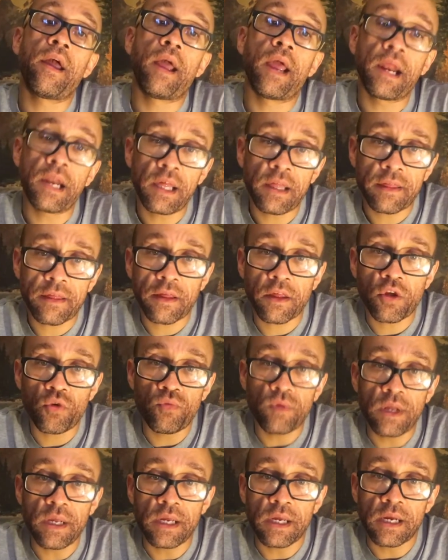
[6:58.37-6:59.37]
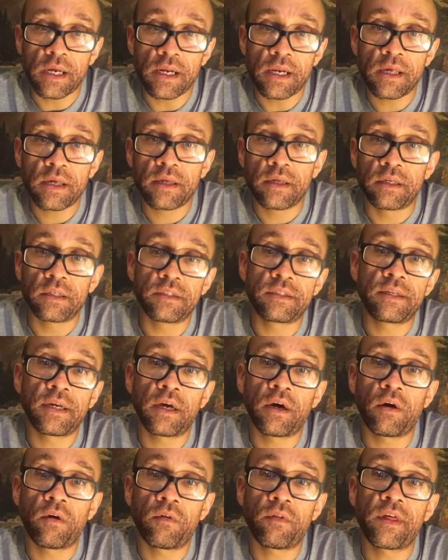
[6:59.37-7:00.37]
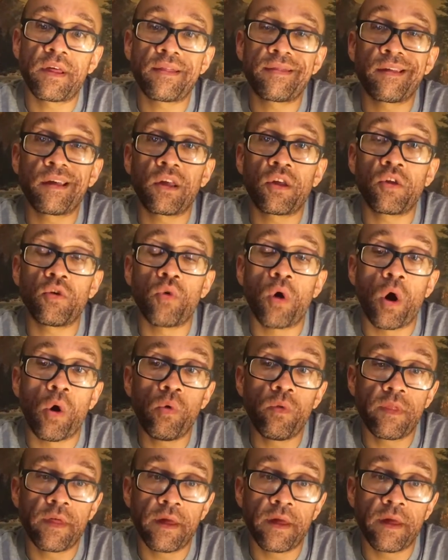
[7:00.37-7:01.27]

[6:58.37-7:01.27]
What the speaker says: Anything you need until they think you owe